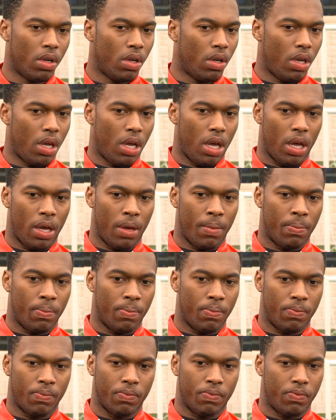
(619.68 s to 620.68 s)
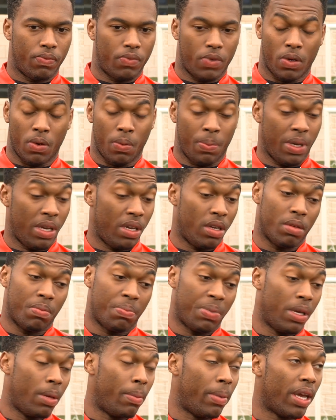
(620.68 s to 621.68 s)
it'll
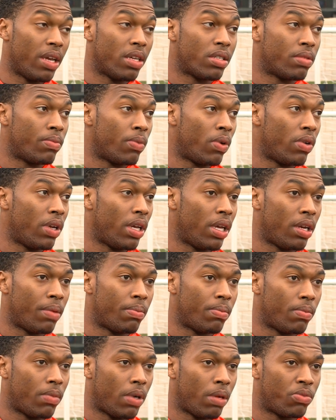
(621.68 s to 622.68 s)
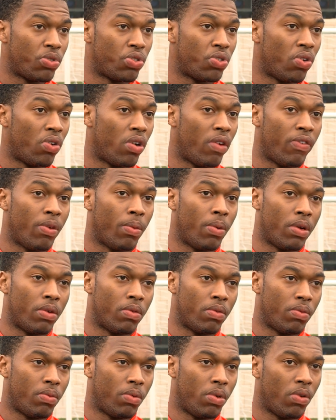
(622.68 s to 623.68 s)
be amazing, won't it? And I'm sure everyone
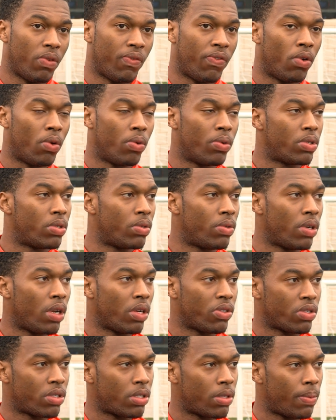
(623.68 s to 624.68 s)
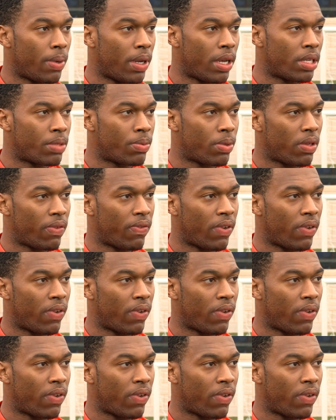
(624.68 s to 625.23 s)
will look forward to it, not just the players but the fans.